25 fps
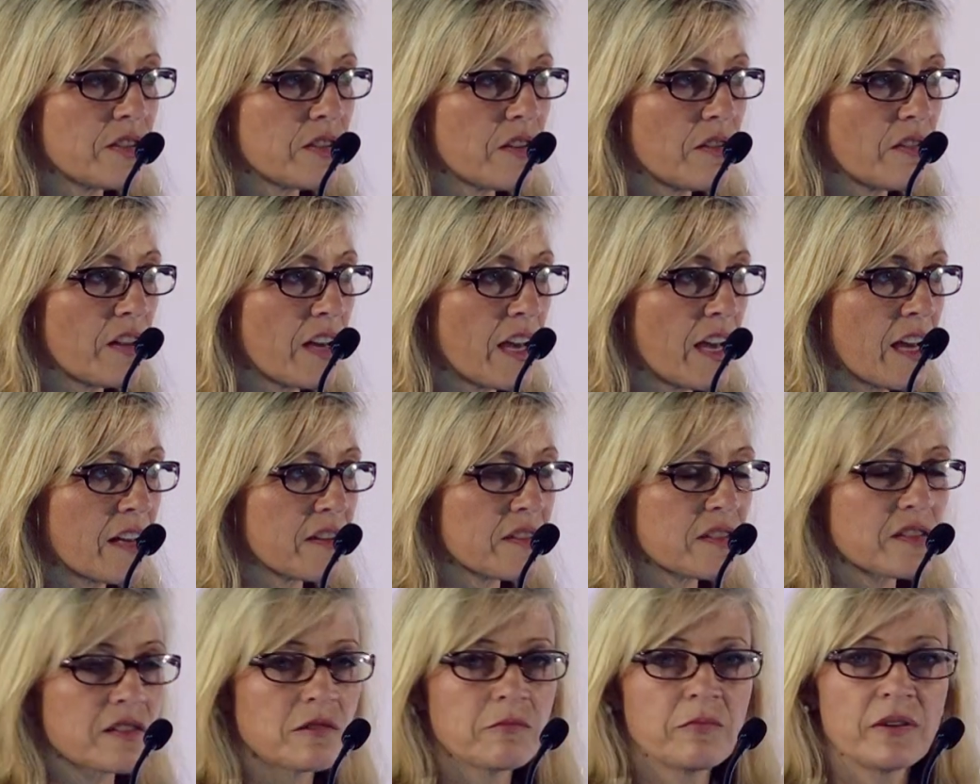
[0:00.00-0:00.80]
So there
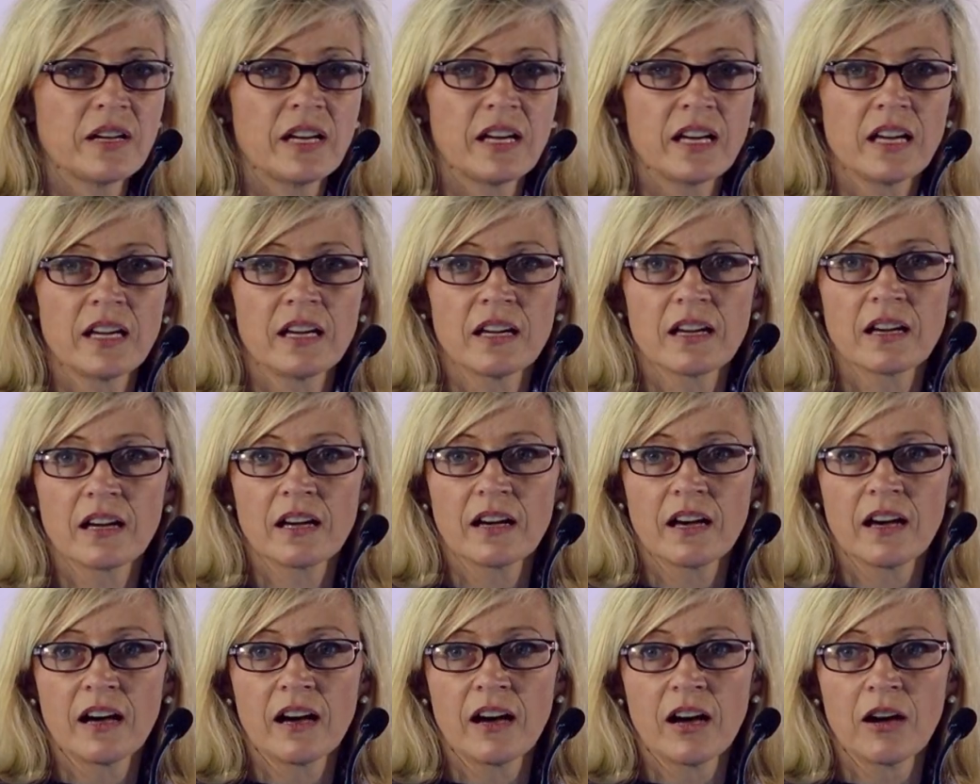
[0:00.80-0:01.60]
has to be
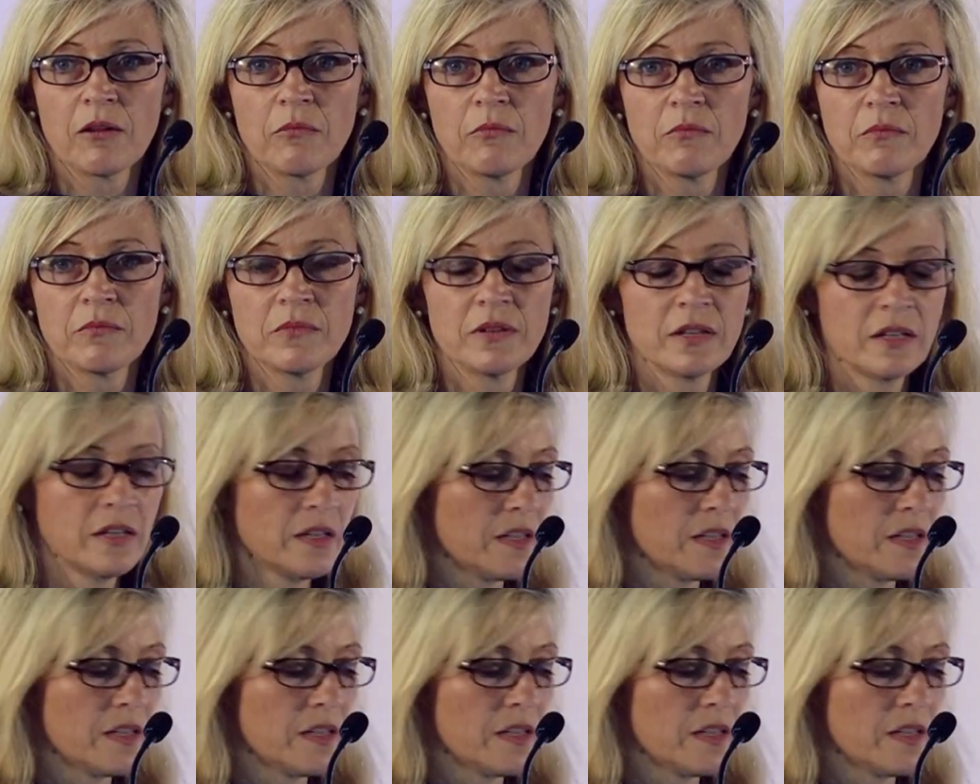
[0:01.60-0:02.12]
an